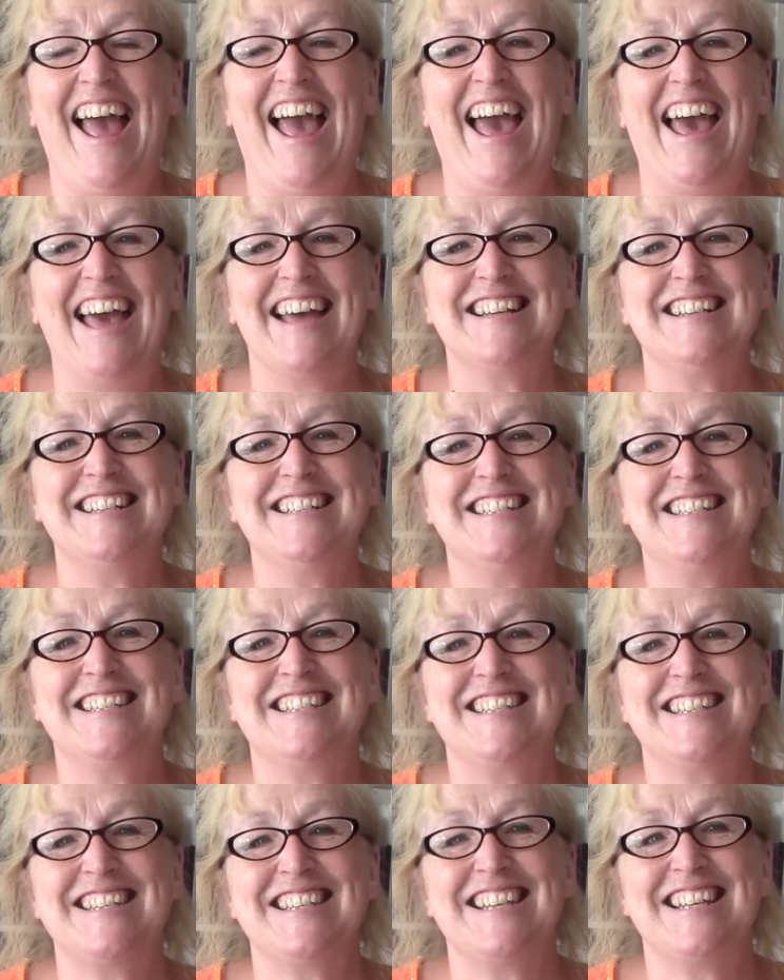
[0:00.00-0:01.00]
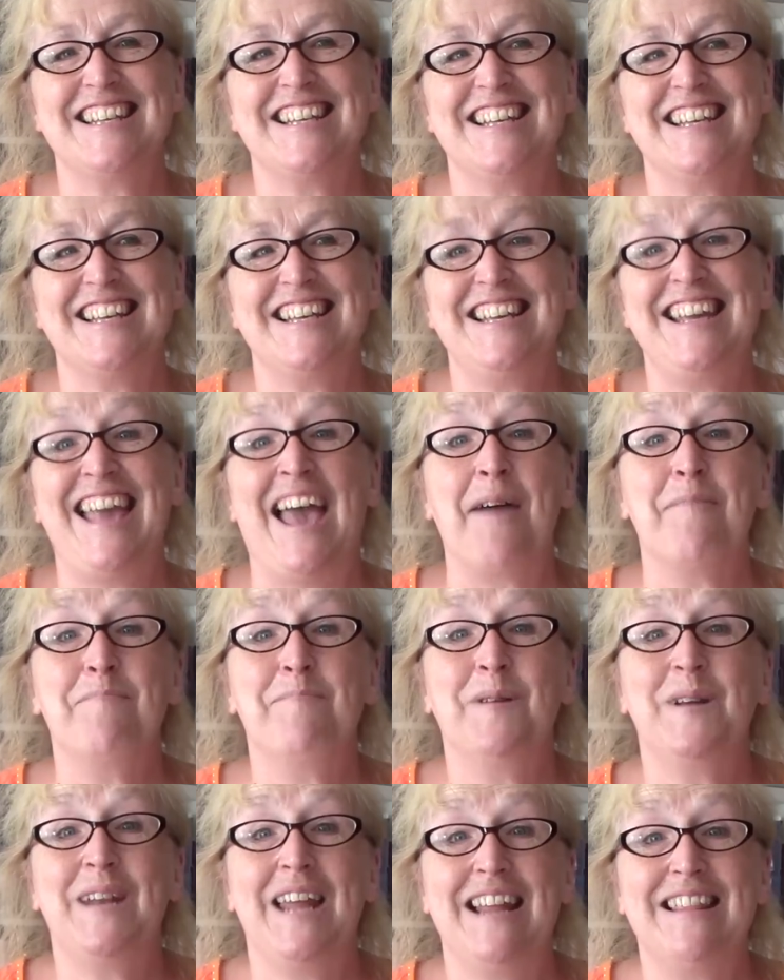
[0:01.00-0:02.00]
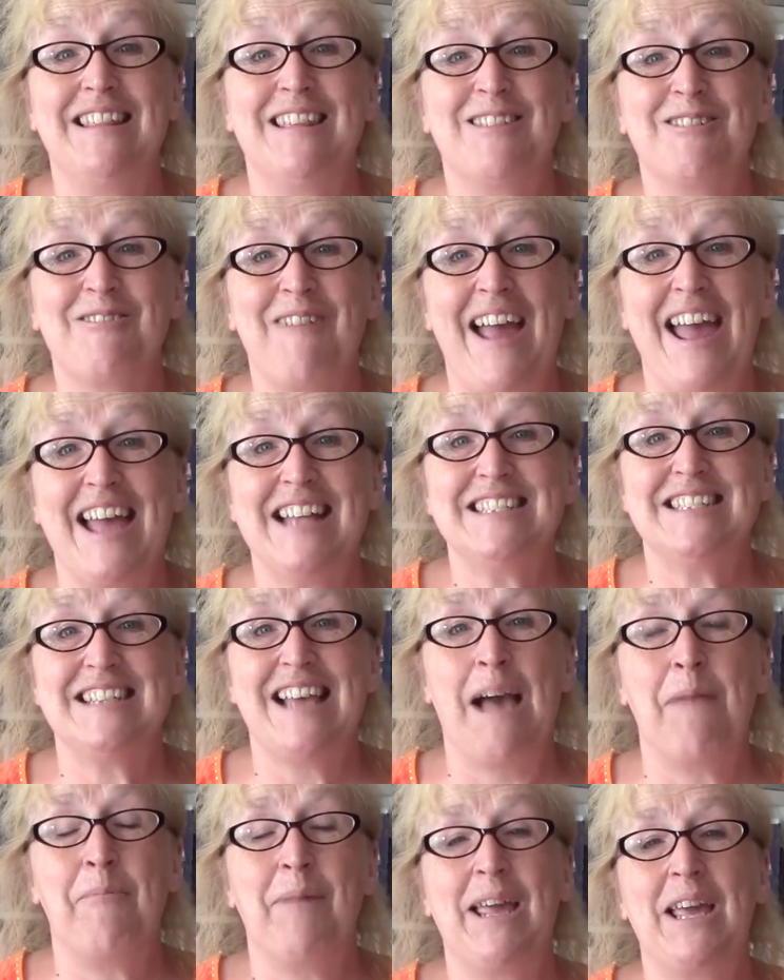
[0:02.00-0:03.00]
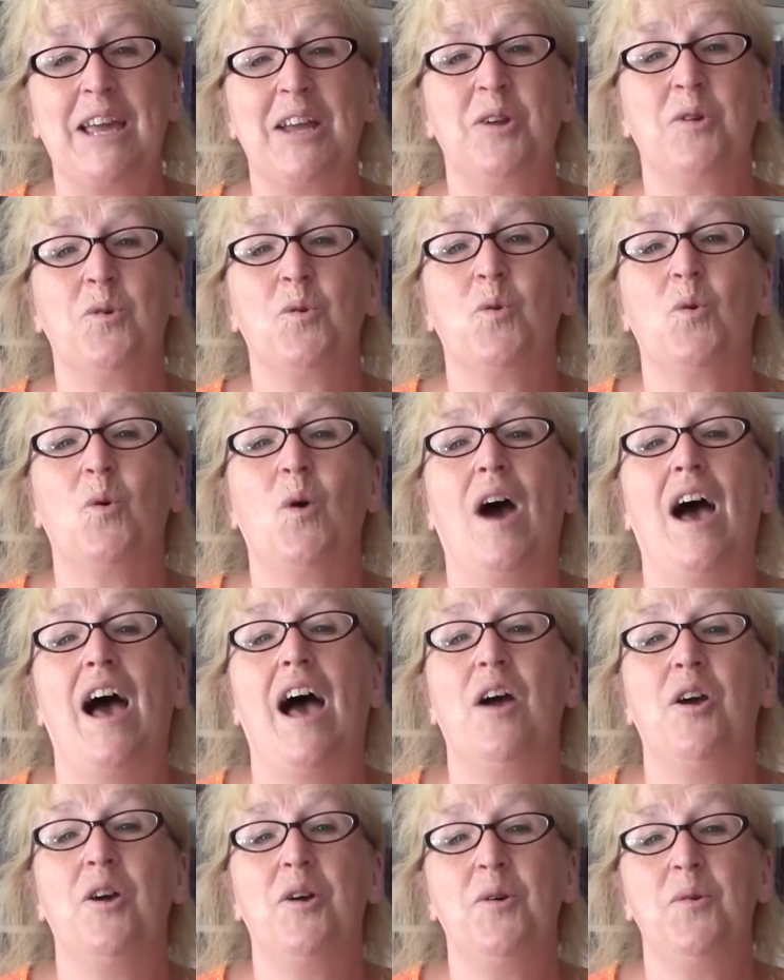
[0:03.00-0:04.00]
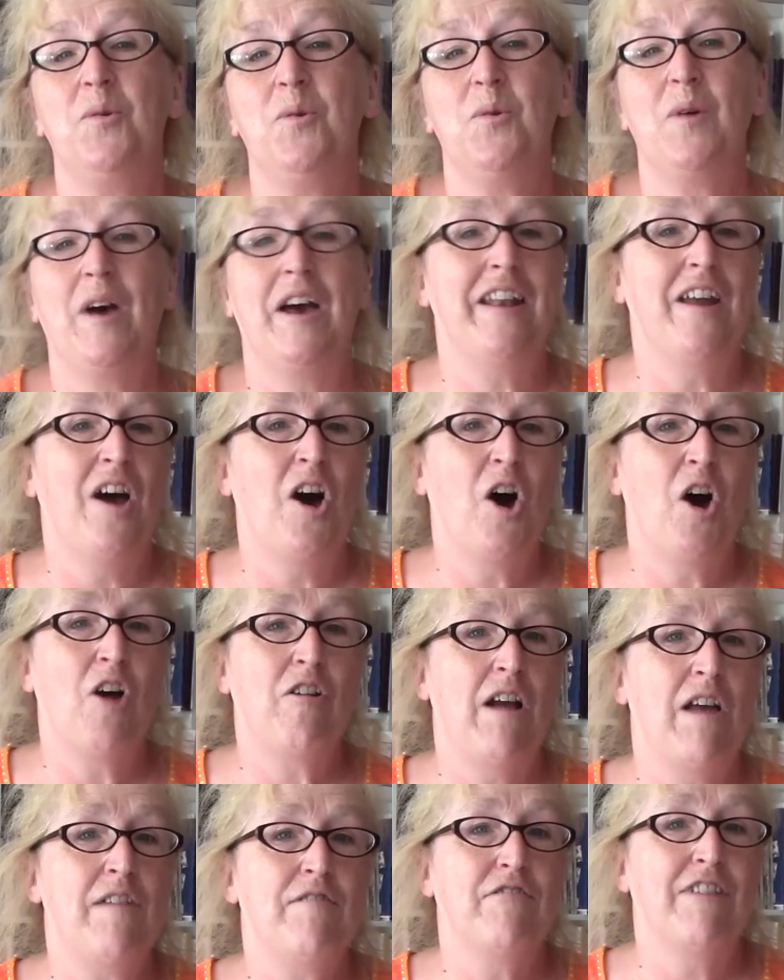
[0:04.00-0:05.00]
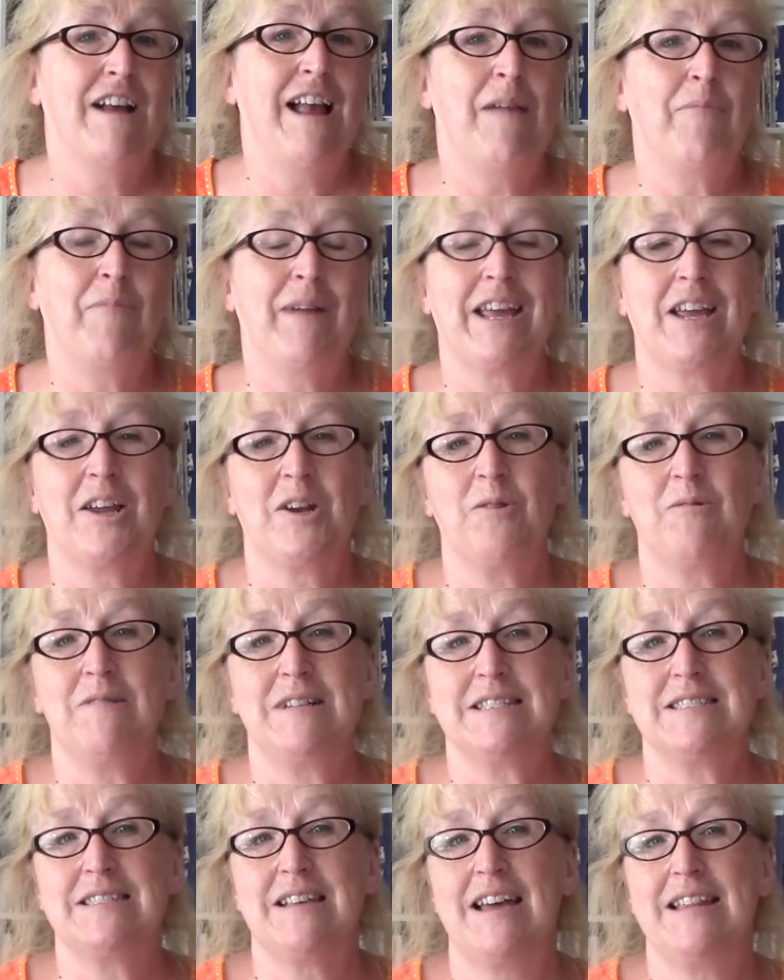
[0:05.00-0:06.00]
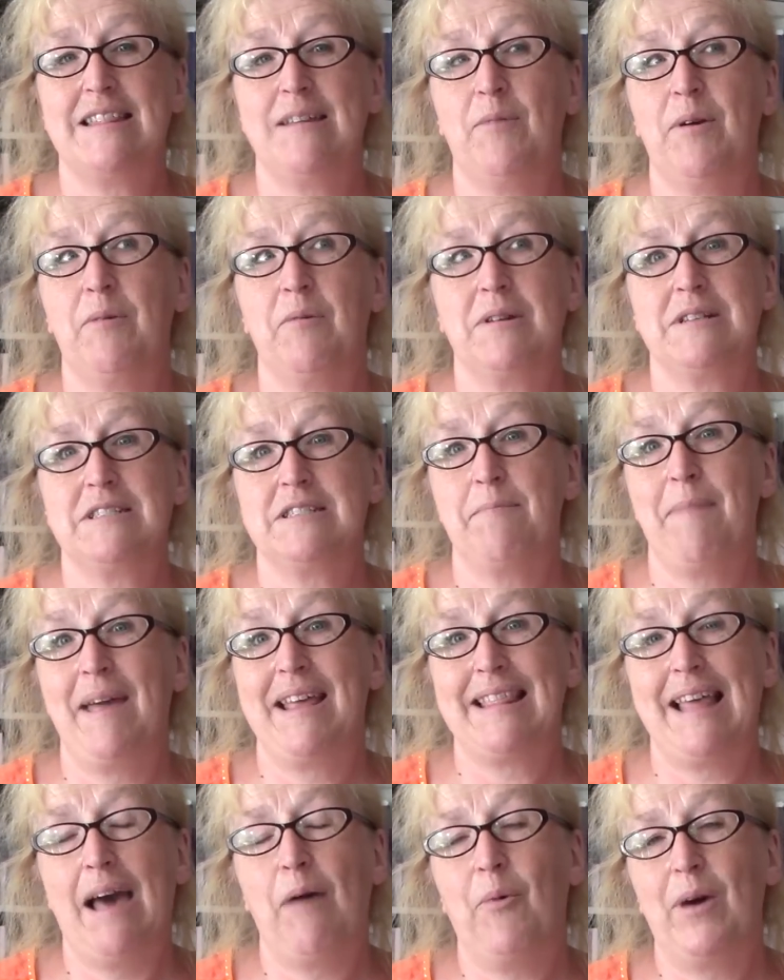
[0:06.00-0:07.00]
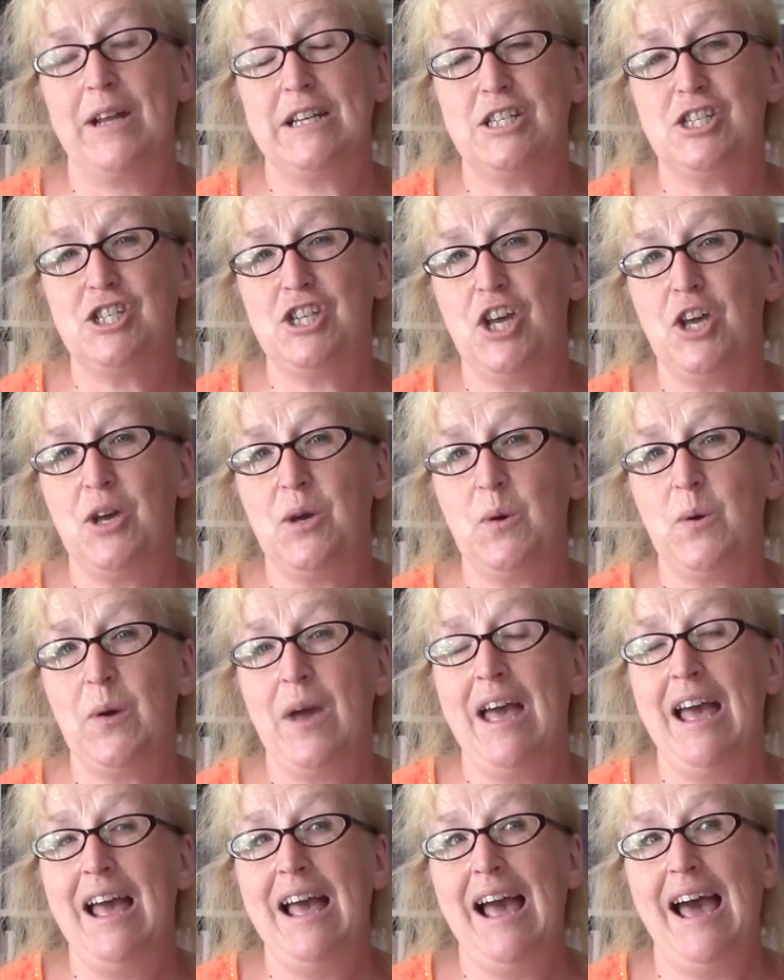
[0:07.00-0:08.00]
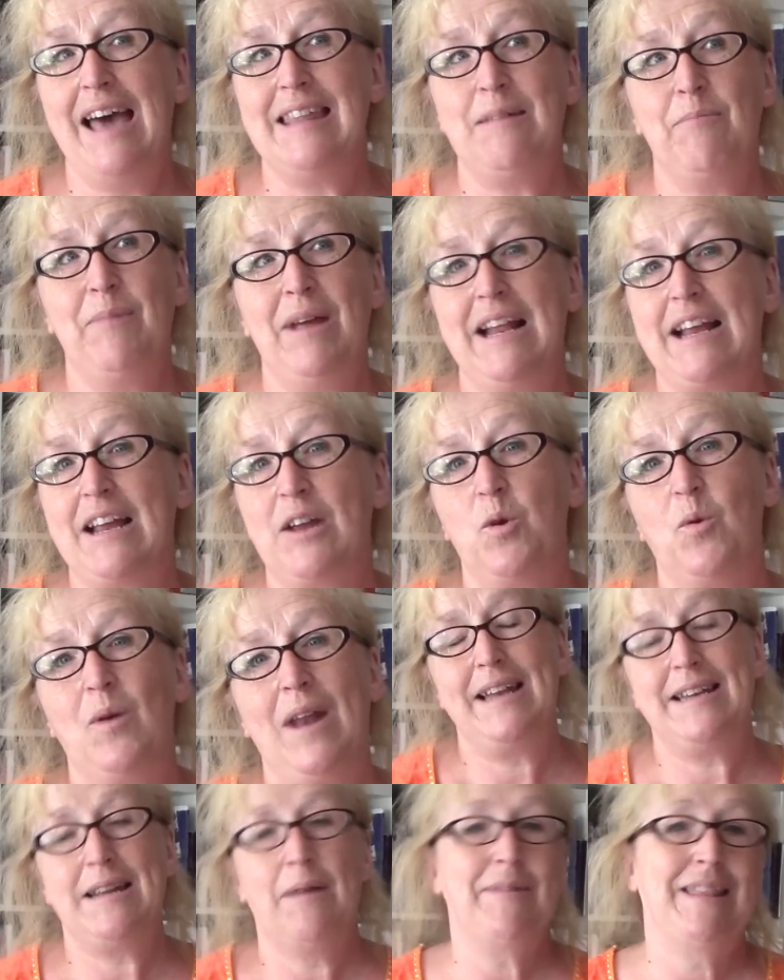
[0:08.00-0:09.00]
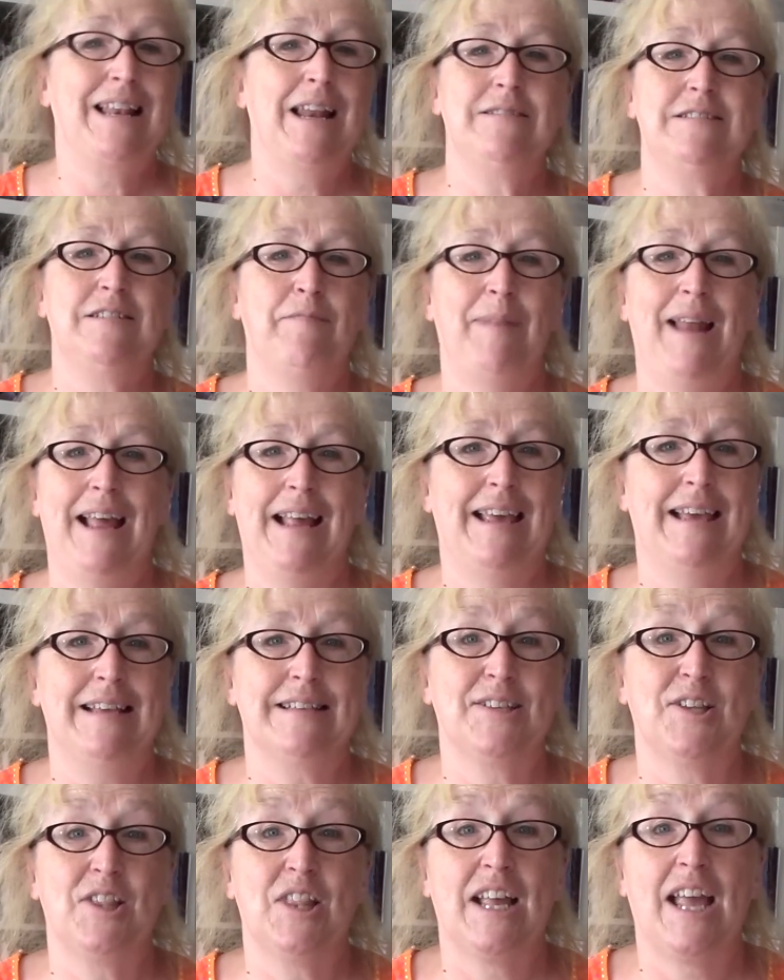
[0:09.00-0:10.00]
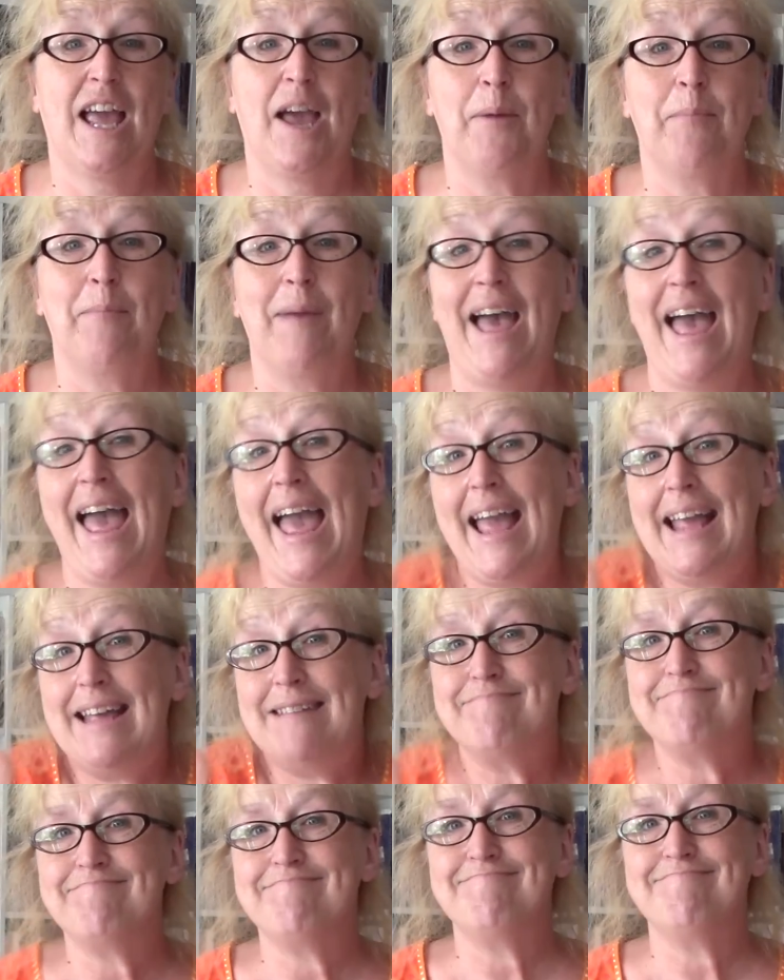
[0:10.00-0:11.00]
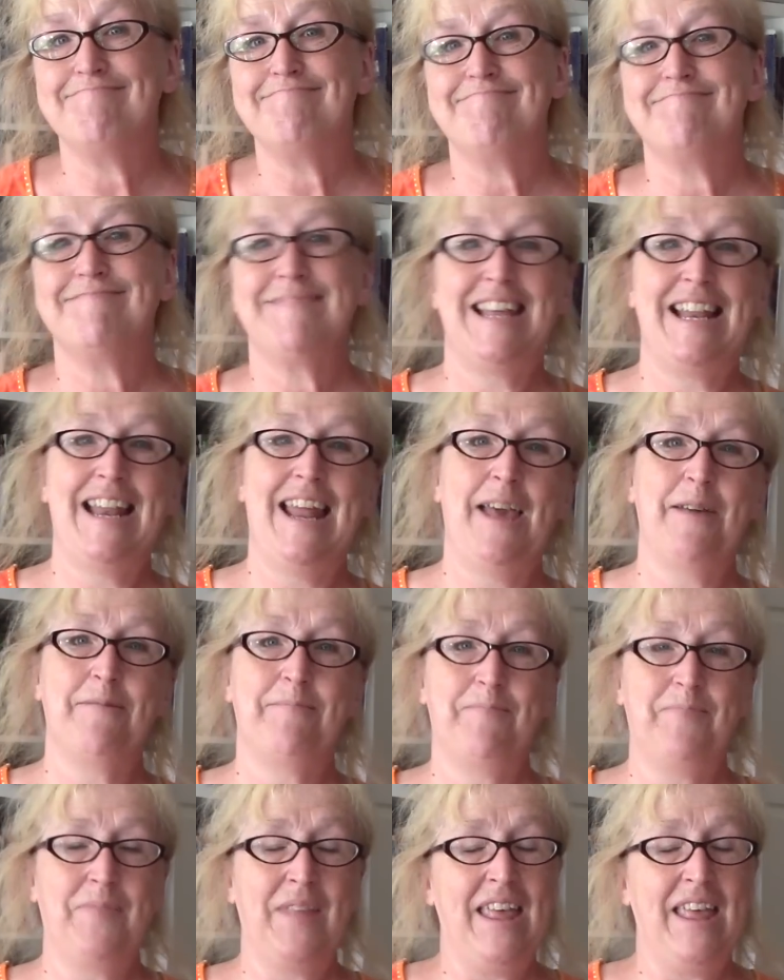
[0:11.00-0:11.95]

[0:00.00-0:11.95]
And yeah, put it in the threads, and we can all ooh and ah over it, and we can all decide that we want to make that one too, and then we can all up with loads of blankets on the go. But hey, you know,